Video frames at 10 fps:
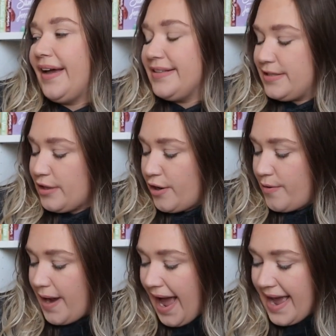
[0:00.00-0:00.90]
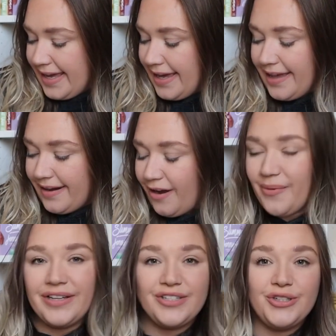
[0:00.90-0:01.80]
So I cannot
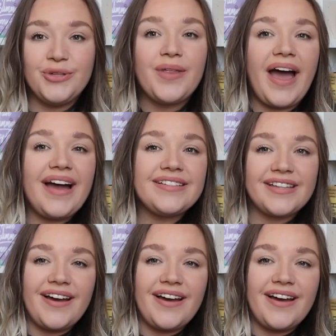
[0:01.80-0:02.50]
wait to do that.